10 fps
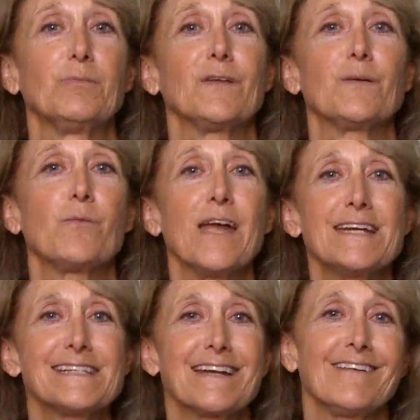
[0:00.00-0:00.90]
But the
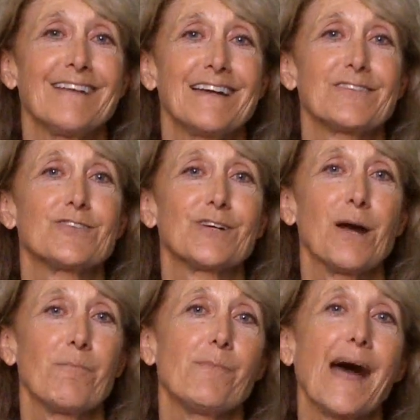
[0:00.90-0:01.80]
ways that I like to
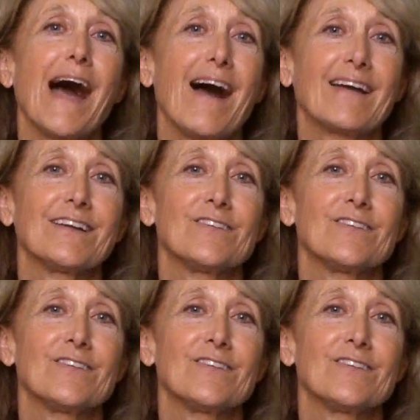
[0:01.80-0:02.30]
come back